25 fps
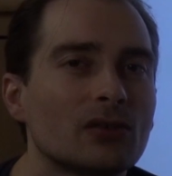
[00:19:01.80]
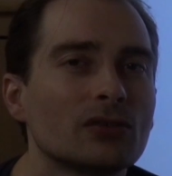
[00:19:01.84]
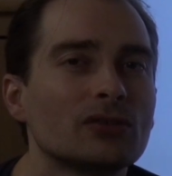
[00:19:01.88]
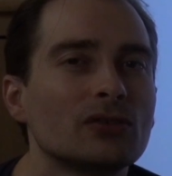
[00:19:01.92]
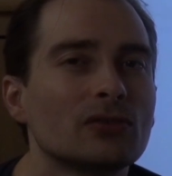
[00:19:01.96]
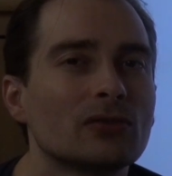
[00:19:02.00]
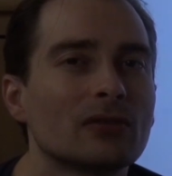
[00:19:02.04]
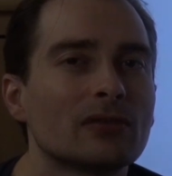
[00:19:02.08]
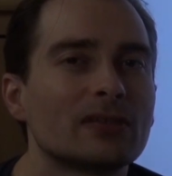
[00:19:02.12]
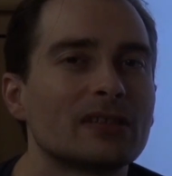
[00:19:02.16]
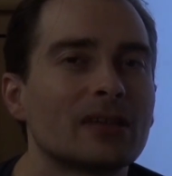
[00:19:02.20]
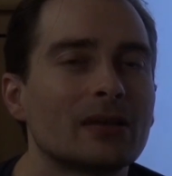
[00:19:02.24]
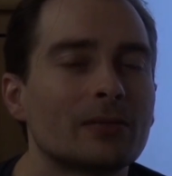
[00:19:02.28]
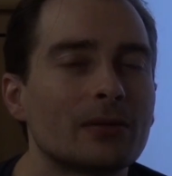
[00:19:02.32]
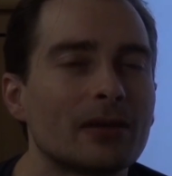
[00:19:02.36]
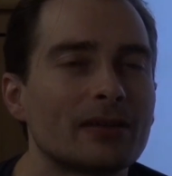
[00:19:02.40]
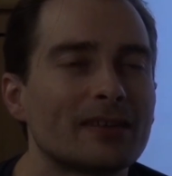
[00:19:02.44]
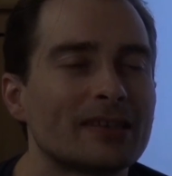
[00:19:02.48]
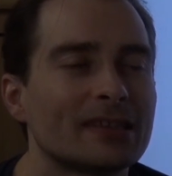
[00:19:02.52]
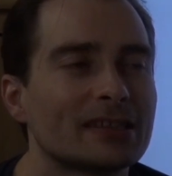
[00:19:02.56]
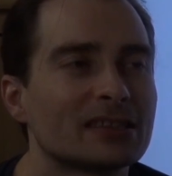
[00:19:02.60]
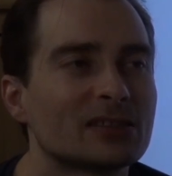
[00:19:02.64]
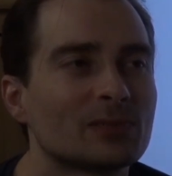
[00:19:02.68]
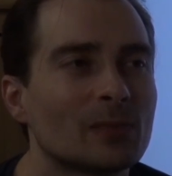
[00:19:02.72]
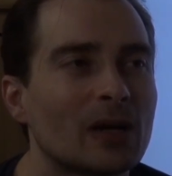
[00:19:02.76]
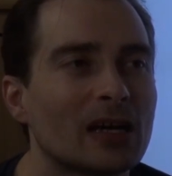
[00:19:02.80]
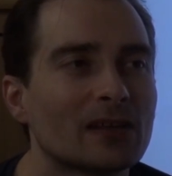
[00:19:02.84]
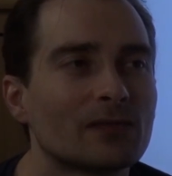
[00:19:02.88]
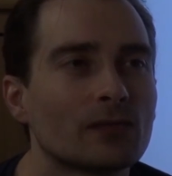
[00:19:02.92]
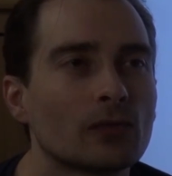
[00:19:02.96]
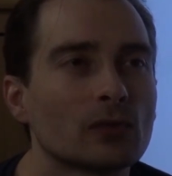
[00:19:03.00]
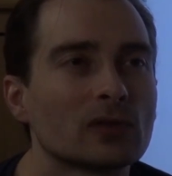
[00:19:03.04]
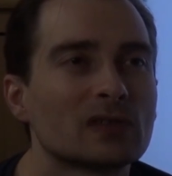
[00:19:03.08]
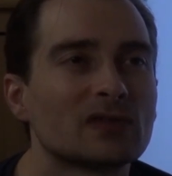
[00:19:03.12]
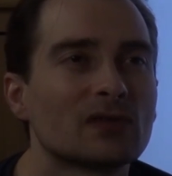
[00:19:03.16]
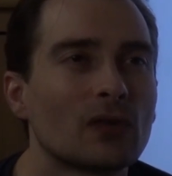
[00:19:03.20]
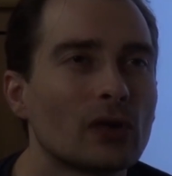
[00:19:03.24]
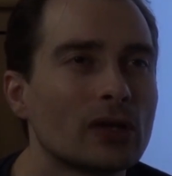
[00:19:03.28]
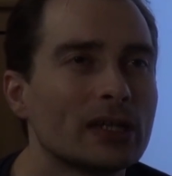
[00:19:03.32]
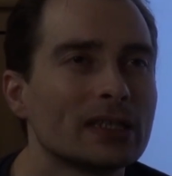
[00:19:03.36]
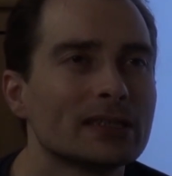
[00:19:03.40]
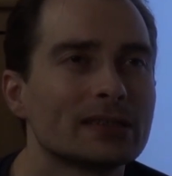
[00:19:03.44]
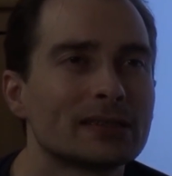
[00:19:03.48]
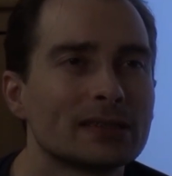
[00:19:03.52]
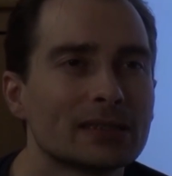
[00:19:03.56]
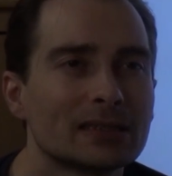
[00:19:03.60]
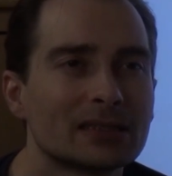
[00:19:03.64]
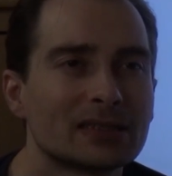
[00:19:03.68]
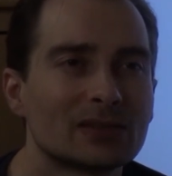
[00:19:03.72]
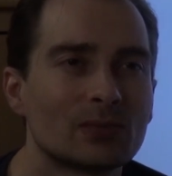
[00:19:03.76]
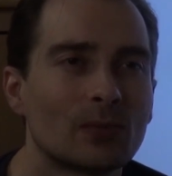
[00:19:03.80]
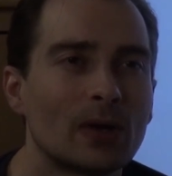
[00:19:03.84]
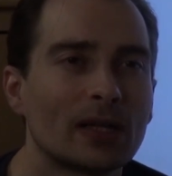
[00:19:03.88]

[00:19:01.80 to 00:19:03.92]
on their smartphones. For instance,